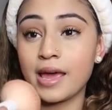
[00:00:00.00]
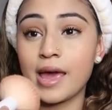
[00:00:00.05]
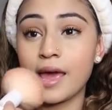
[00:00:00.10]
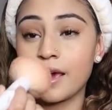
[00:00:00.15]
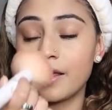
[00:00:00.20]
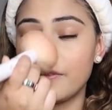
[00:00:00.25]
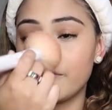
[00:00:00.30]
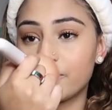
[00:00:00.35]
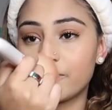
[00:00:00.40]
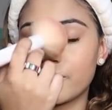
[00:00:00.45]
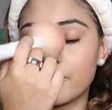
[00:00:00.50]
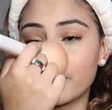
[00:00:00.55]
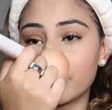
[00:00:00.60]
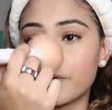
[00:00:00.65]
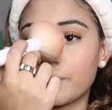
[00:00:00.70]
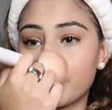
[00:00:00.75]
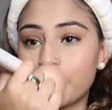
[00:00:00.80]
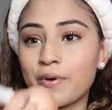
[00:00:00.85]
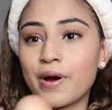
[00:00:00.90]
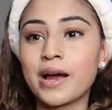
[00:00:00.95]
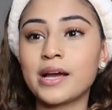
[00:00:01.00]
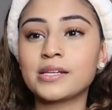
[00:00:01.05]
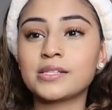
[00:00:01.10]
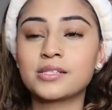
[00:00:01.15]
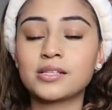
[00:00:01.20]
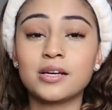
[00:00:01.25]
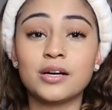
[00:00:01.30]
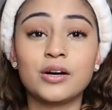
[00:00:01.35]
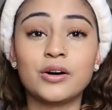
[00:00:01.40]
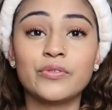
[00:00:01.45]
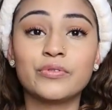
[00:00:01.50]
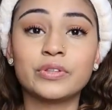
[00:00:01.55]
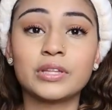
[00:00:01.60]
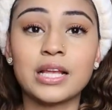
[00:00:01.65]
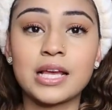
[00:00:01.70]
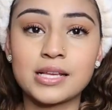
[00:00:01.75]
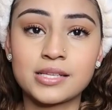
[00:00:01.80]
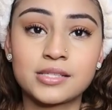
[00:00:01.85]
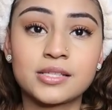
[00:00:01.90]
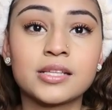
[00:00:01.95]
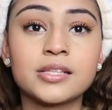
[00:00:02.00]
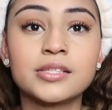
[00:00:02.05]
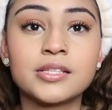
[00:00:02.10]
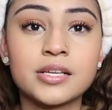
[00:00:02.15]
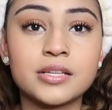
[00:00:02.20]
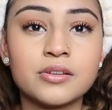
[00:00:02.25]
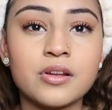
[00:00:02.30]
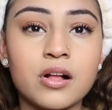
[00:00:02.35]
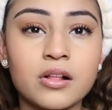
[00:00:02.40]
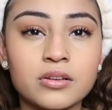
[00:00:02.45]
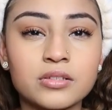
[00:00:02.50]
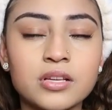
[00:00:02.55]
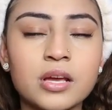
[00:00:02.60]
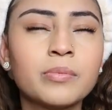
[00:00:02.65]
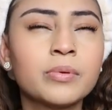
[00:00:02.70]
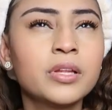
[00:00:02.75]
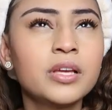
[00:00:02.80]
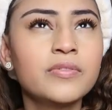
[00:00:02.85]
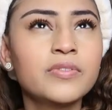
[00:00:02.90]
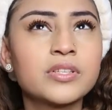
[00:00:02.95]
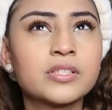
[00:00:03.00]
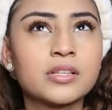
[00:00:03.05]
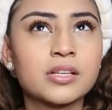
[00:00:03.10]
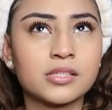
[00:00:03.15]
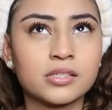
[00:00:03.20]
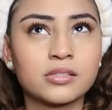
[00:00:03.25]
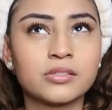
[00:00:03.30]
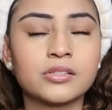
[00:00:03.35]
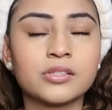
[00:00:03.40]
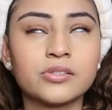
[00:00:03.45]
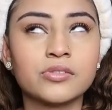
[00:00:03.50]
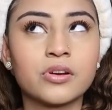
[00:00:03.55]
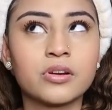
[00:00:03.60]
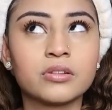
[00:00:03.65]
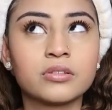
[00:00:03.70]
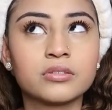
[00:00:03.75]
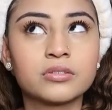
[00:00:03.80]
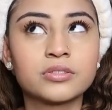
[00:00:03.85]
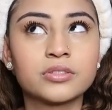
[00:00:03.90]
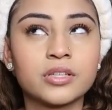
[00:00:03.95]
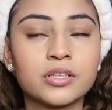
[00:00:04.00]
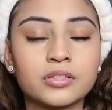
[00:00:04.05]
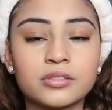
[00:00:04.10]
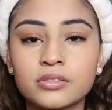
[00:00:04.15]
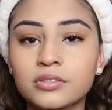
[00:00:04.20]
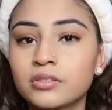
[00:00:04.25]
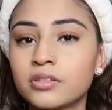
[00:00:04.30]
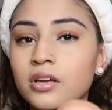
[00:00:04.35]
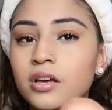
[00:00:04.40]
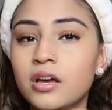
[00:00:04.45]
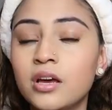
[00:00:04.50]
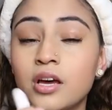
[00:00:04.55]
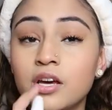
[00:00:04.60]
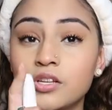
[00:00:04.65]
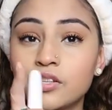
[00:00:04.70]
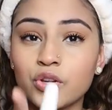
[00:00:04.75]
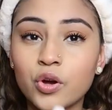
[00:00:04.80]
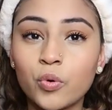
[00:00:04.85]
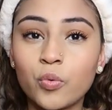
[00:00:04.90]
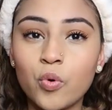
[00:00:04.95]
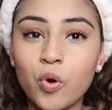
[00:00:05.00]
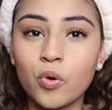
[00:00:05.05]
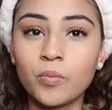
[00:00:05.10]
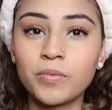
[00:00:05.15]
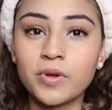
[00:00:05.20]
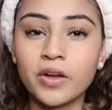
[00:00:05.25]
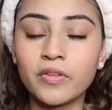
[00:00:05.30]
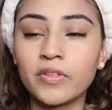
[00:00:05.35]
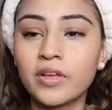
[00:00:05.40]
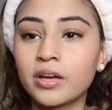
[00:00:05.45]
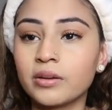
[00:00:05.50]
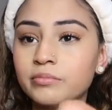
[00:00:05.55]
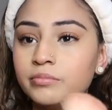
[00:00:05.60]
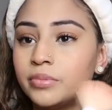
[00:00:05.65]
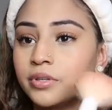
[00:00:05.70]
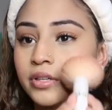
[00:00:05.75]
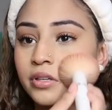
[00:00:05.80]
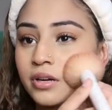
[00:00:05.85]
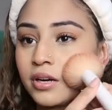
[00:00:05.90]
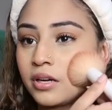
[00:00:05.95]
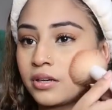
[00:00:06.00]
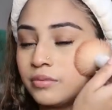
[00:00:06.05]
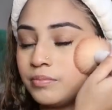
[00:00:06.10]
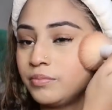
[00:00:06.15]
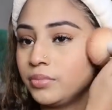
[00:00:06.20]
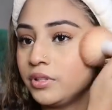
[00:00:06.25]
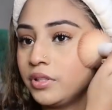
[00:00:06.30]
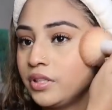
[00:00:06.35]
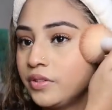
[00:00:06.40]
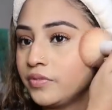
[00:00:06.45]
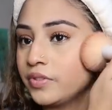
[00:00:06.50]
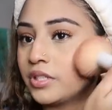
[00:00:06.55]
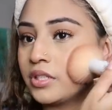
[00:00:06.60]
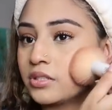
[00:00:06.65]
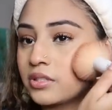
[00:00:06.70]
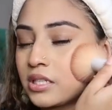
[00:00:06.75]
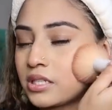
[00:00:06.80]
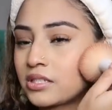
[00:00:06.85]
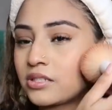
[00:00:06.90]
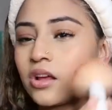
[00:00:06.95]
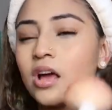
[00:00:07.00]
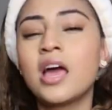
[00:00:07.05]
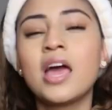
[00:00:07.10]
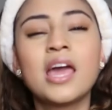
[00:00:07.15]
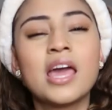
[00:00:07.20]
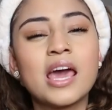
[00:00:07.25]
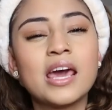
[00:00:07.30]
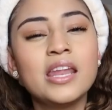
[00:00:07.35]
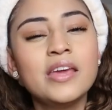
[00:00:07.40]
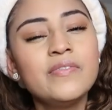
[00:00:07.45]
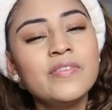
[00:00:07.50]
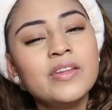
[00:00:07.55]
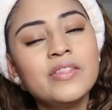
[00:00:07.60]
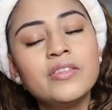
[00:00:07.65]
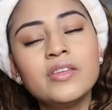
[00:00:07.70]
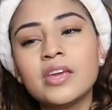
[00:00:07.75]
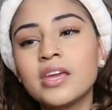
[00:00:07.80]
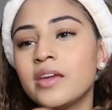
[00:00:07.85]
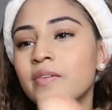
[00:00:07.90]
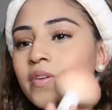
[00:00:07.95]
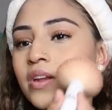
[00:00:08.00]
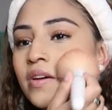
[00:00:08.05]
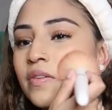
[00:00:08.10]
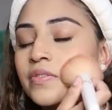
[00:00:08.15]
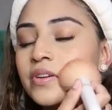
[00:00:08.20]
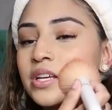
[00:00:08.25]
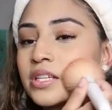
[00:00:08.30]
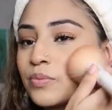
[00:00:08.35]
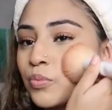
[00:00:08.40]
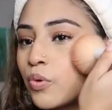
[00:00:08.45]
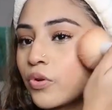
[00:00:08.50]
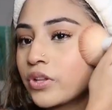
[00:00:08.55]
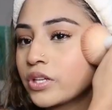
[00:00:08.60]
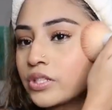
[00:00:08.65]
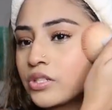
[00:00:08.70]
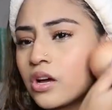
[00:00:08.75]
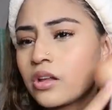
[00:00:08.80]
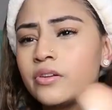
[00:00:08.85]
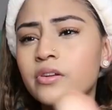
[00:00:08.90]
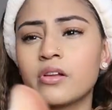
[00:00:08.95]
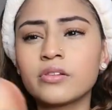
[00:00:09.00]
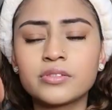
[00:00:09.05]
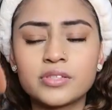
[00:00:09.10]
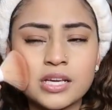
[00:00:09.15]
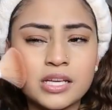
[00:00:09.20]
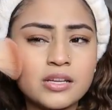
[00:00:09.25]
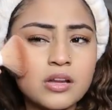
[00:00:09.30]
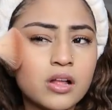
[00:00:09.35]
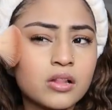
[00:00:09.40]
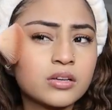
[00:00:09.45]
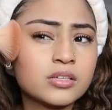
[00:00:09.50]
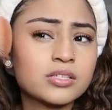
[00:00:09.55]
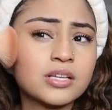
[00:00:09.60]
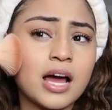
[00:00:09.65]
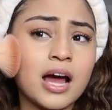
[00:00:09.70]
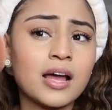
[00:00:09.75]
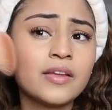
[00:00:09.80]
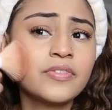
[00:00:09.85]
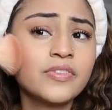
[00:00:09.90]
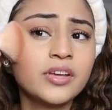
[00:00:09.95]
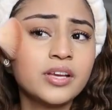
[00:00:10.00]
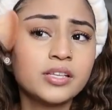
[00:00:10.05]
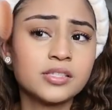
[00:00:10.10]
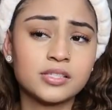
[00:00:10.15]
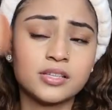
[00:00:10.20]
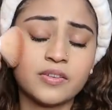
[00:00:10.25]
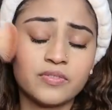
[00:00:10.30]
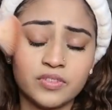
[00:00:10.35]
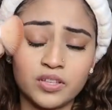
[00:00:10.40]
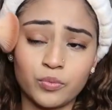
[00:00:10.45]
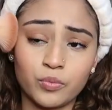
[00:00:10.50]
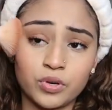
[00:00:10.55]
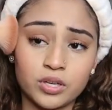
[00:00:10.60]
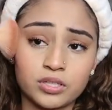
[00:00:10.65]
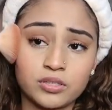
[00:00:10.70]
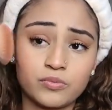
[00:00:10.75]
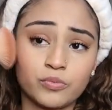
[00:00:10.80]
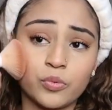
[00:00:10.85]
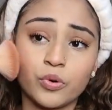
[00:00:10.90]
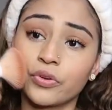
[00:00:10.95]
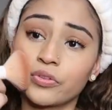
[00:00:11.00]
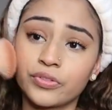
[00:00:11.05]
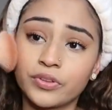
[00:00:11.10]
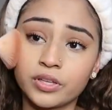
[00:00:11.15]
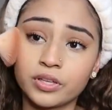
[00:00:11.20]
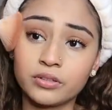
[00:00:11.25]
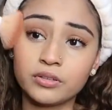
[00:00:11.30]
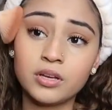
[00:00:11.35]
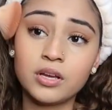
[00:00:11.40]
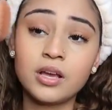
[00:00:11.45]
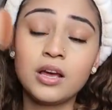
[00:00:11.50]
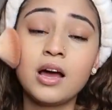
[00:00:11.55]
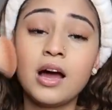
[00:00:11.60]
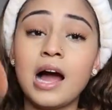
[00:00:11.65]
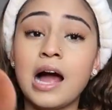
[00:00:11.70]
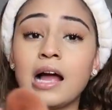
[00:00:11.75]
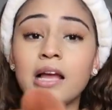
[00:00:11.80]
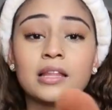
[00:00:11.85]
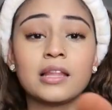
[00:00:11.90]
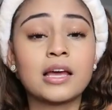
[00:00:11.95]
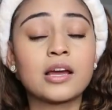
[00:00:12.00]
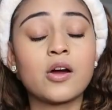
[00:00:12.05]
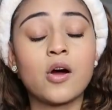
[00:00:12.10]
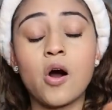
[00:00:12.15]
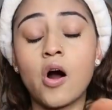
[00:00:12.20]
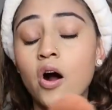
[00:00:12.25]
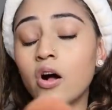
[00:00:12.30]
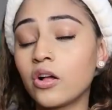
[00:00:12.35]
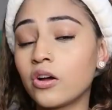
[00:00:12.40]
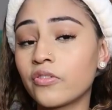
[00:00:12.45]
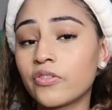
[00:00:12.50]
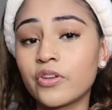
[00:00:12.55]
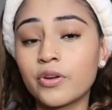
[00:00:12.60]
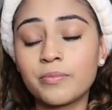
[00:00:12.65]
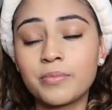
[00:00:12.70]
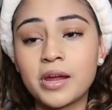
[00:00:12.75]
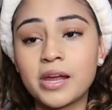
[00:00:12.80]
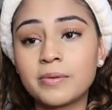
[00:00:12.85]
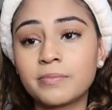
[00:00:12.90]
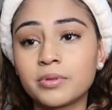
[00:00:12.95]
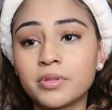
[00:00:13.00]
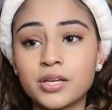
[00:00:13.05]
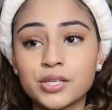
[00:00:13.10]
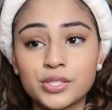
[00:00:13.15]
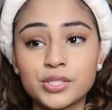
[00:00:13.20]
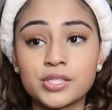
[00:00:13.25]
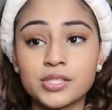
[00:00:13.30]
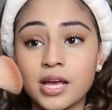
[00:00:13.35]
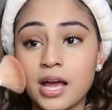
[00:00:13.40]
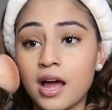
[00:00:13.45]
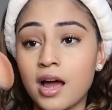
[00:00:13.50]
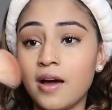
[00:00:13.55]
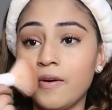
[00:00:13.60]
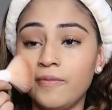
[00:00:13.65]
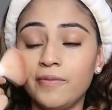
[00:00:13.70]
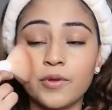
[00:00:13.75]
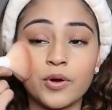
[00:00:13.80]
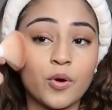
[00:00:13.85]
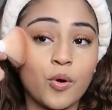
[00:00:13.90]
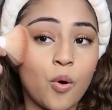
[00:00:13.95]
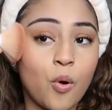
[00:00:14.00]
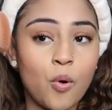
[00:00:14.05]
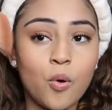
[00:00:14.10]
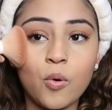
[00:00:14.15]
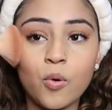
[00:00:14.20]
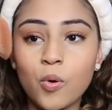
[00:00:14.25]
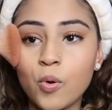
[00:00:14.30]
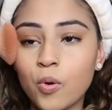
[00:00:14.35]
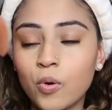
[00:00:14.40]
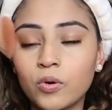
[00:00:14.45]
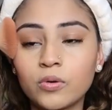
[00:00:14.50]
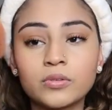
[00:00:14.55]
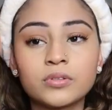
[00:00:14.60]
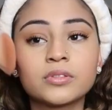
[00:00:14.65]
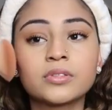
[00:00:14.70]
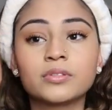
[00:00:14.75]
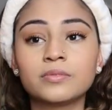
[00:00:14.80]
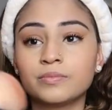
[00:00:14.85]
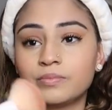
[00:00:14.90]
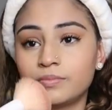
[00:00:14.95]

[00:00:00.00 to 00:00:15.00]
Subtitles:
And for the price of less than $10. I believe it's less than $10, yes. Don't quote me on that, but I believe it is less than. And even if it is more than $10, I think it's definitely worth it. I like all of their baked blushes. I have their whole,